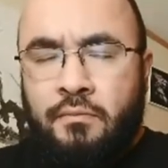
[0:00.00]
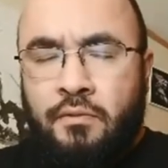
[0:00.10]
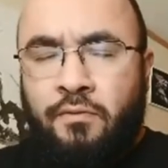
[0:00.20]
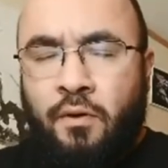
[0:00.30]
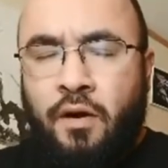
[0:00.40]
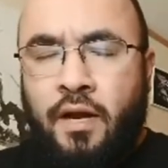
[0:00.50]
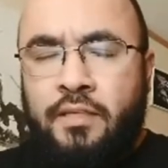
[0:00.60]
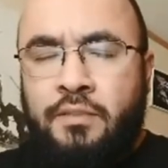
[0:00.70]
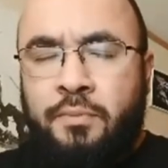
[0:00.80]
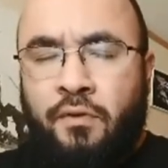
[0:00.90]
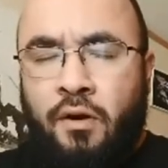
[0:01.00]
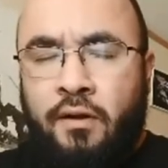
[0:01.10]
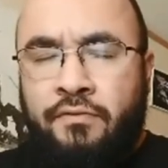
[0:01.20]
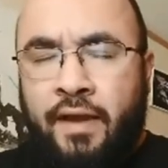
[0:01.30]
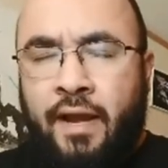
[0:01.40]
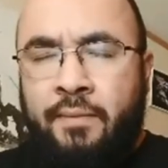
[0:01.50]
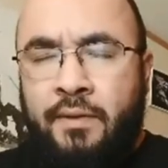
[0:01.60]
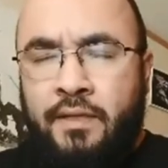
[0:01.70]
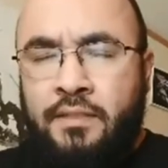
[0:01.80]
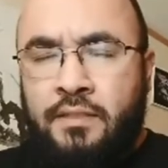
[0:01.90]
Before us, before our
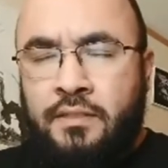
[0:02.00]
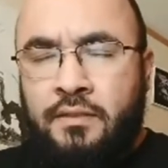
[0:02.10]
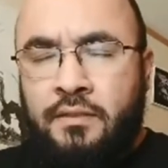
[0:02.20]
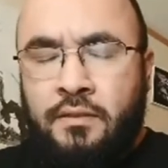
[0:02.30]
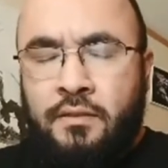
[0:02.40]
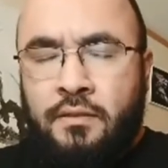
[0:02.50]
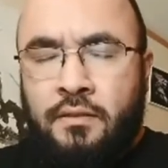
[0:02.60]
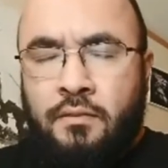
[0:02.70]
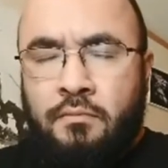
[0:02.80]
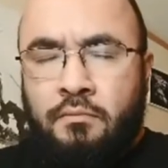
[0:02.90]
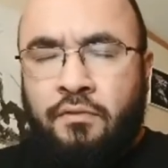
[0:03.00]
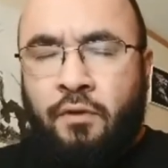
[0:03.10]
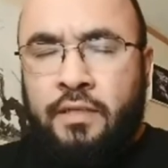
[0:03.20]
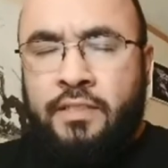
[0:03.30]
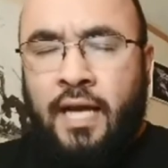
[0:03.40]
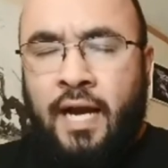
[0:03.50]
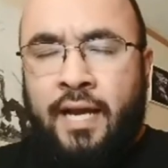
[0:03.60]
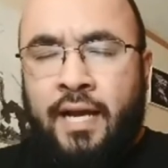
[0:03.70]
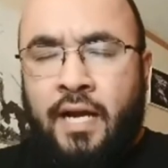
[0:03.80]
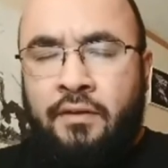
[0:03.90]
families, before
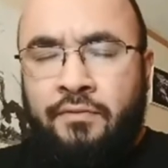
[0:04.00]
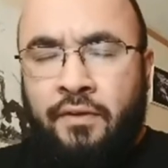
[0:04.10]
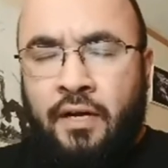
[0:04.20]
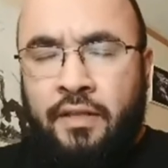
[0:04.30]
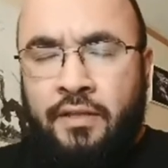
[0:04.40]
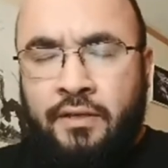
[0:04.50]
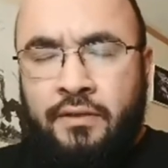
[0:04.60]
Zion, Father.